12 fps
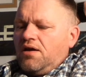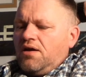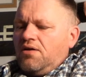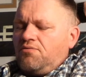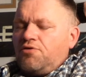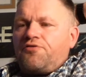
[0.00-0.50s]

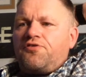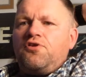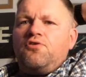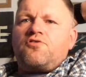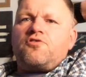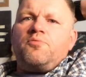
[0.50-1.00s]

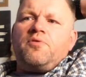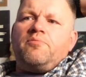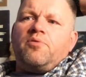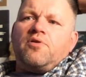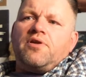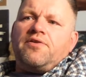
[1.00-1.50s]
refuse to be
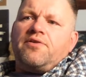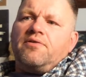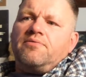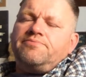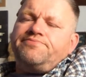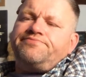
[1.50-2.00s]
bullied.
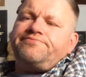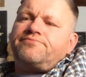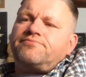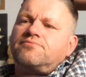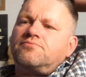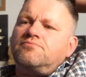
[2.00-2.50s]

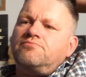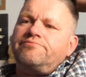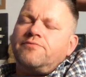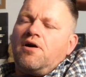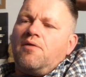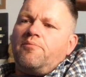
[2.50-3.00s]

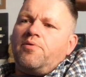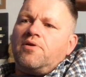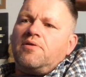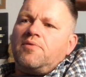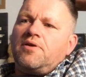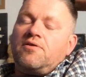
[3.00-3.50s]
Can't bully
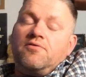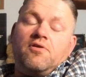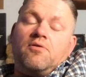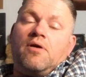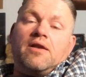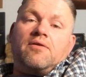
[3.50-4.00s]
me. You can
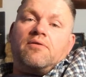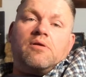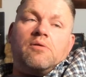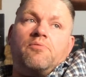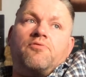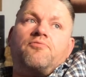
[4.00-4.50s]
do anything. You
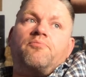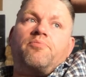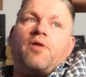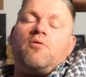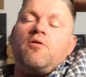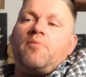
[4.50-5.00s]
can
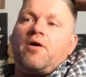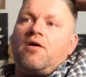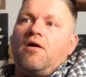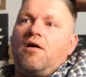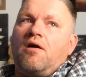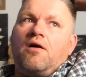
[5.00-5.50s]
blow up my
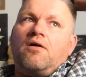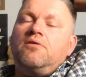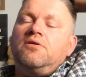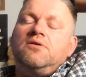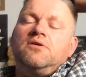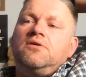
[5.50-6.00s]
car.
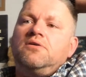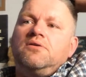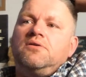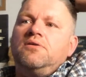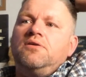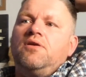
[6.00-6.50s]

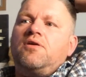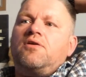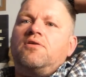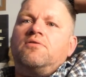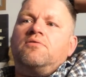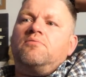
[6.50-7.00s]
You
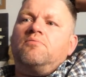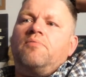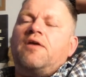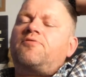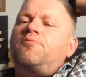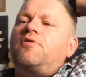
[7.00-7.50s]
can
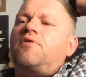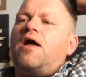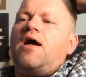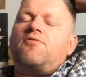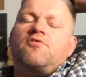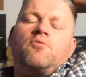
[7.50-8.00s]
mess me
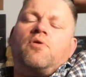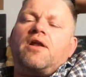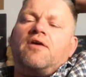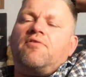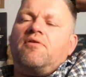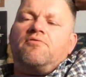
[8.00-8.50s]
around. Do
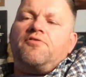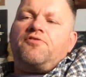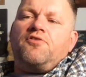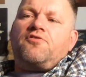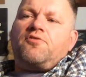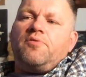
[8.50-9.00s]
whatever.
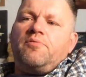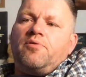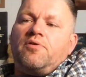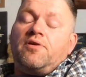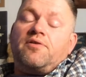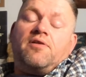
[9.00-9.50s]
Refuse to be
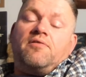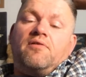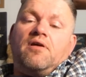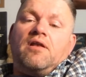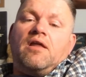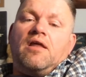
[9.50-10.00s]
bullied. And
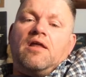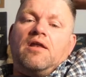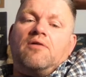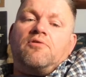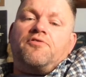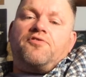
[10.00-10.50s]
I
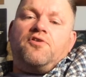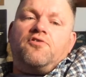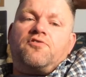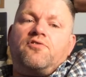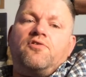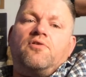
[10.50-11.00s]
refuse
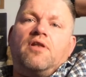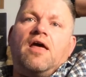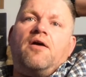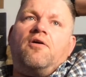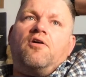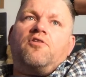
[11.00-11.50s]
to let
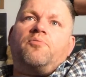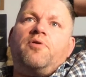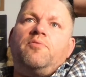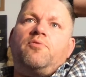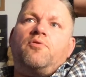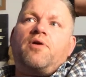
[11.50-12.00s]
other
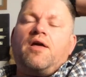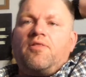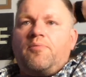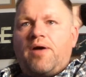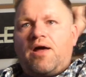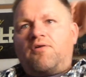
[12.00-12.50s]
people get the
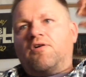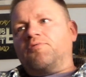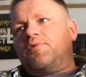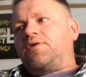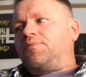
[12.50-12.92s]
better of me.